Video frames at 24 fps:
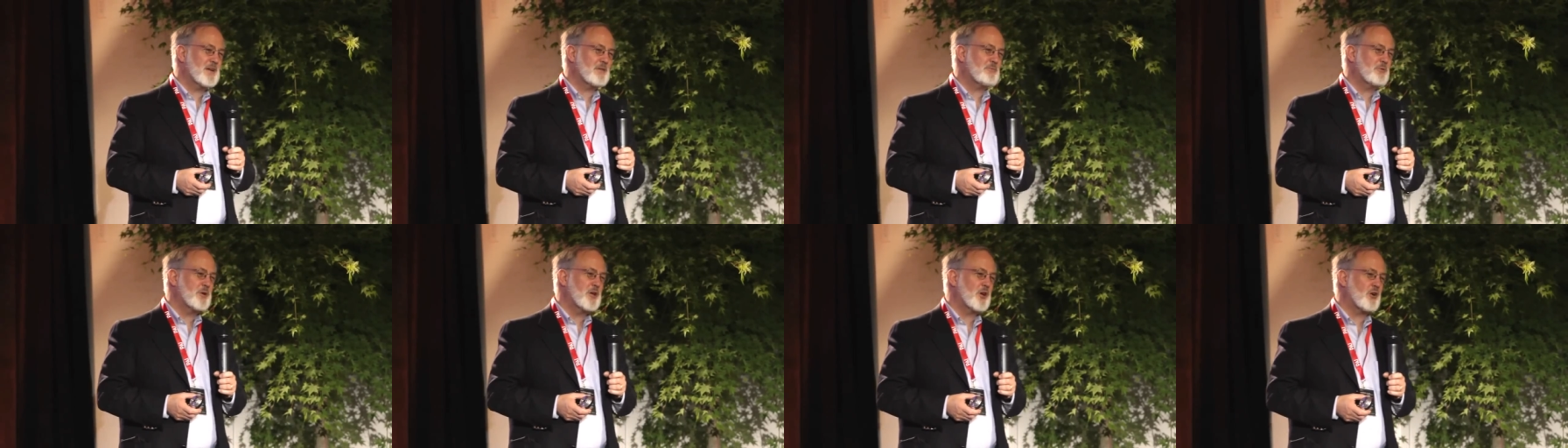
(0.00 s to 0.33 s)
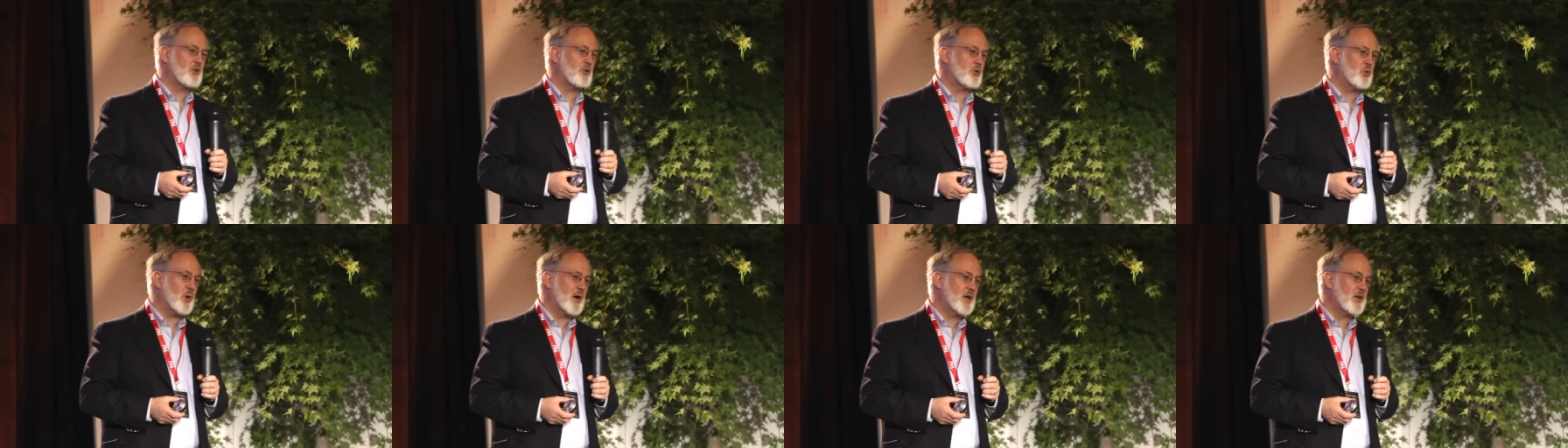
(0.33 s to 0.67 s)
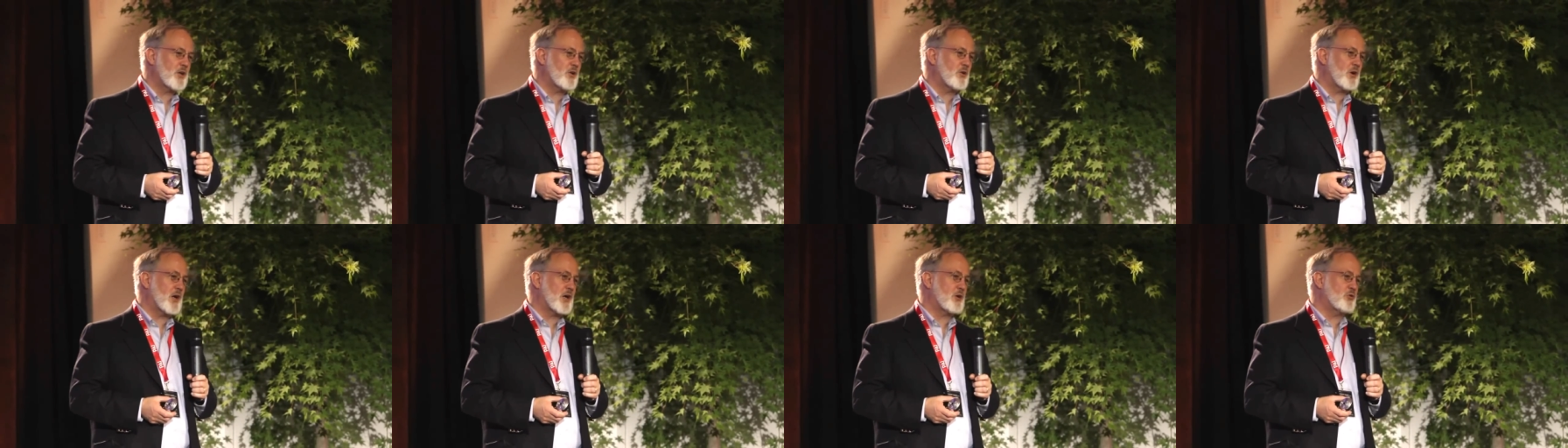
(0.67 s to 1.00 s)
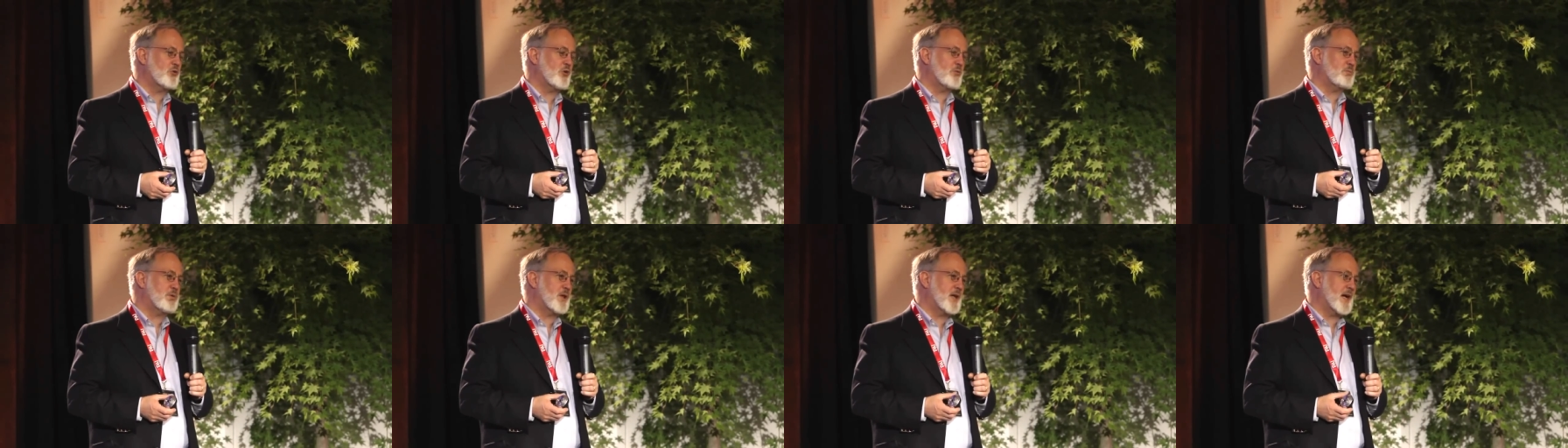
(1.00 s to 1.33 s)
even if we don't quite know how
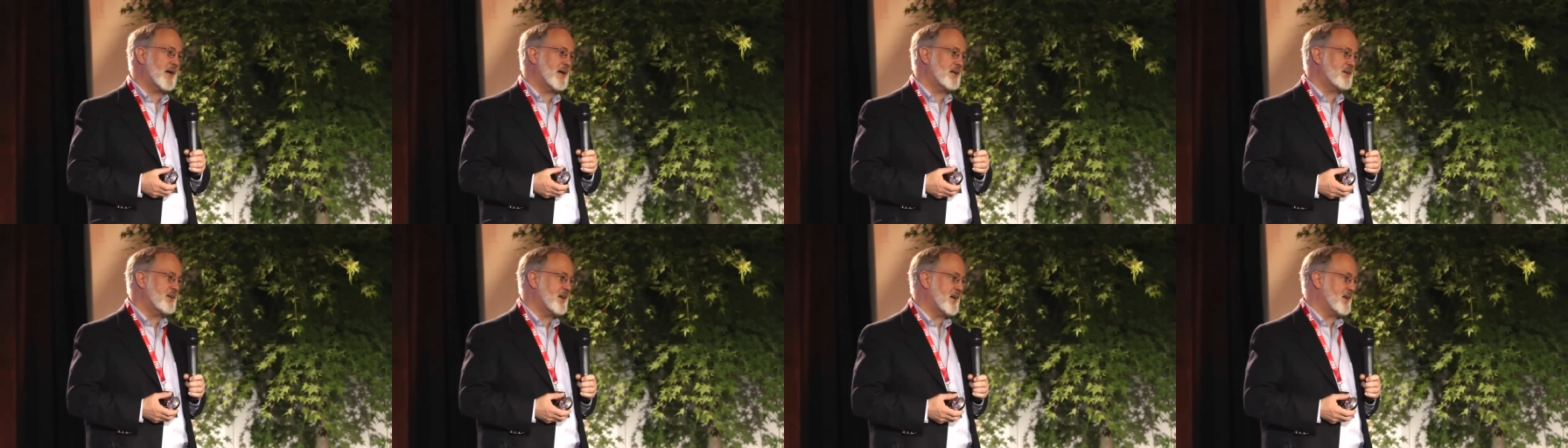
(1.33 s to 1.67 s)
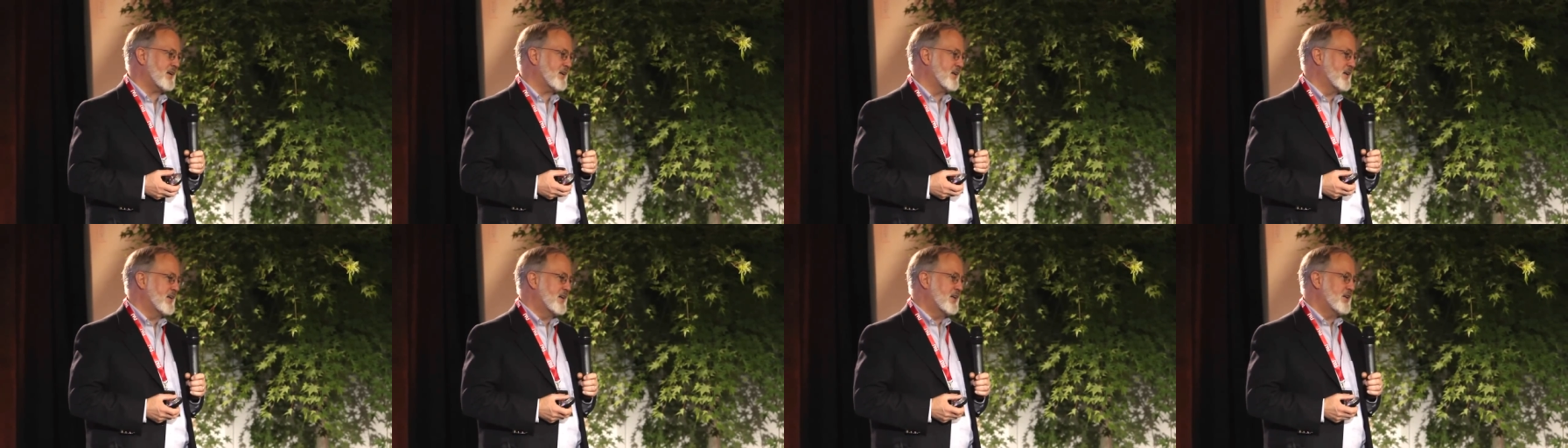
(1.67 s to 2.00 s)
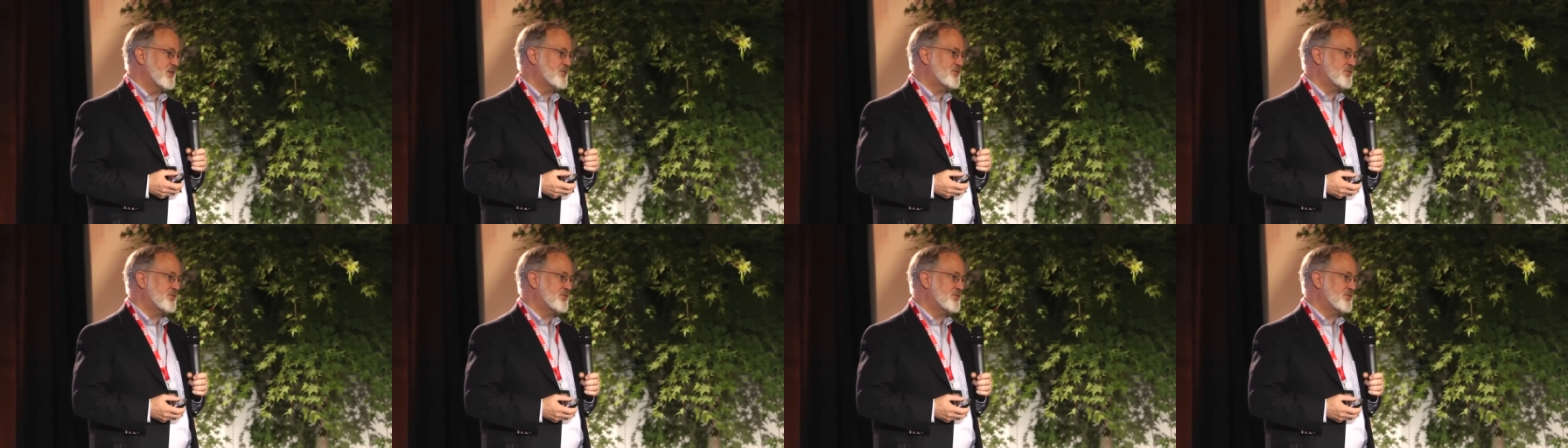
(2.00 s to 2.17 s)
to apply it yet,